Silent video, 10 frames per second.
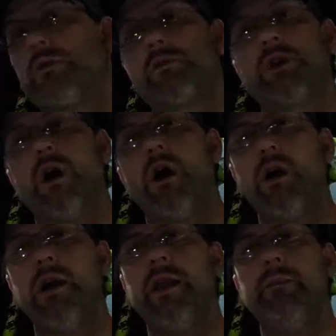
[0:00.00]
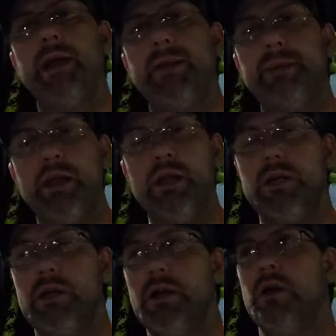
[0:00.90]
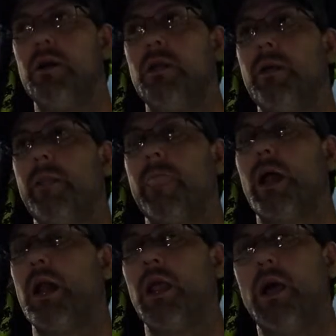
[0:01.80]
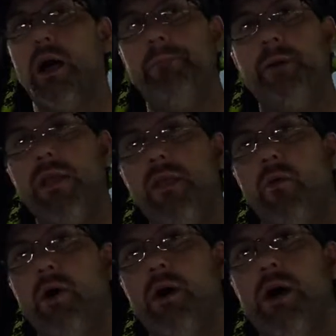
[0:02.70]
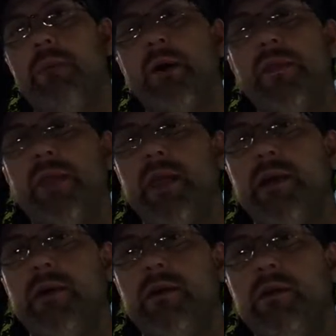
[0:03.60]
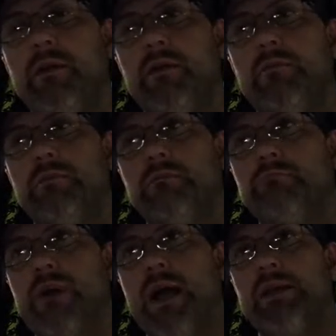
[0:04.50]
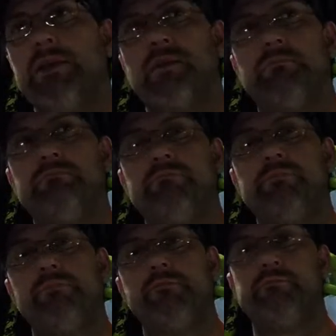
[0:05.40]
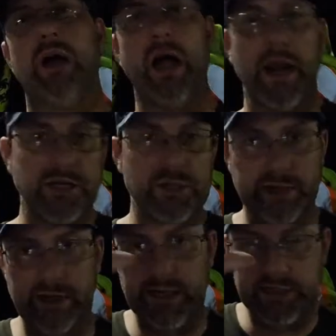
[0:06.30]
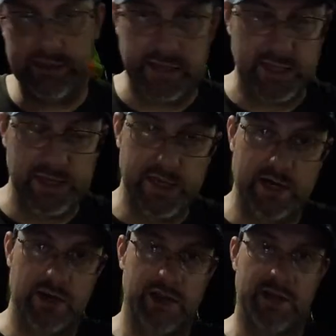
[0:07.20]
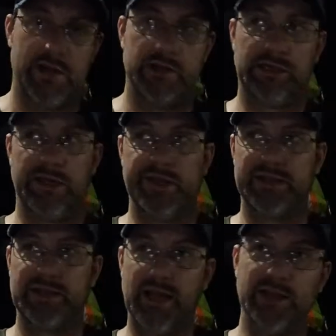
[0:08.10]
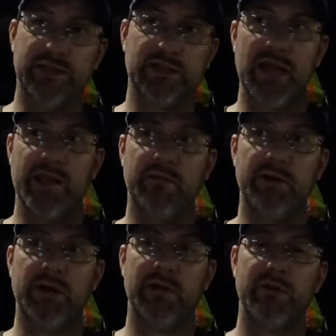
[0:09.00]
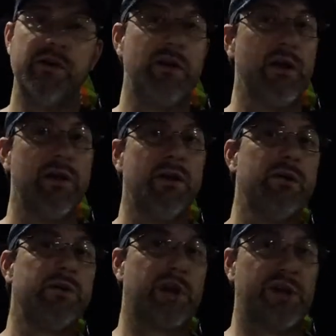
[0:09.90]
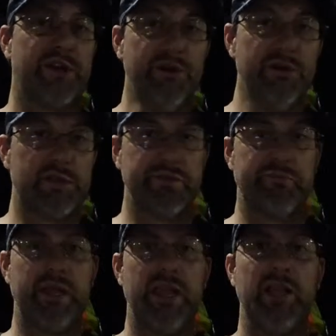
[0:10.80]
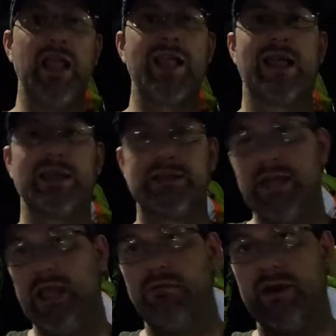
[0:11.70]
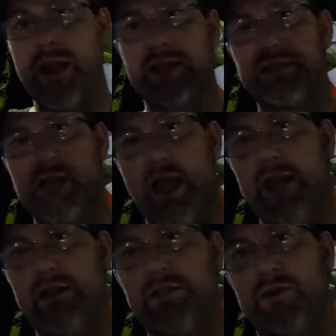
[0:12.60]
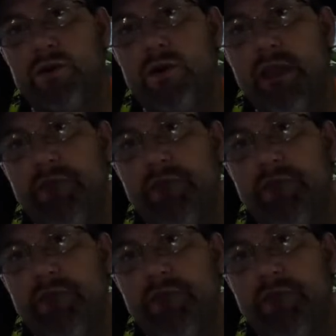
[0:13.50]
Kearney maybe, up on the hill by some pine trees. It's on the south side of the road. There used to be like a T-Rex dinosaur that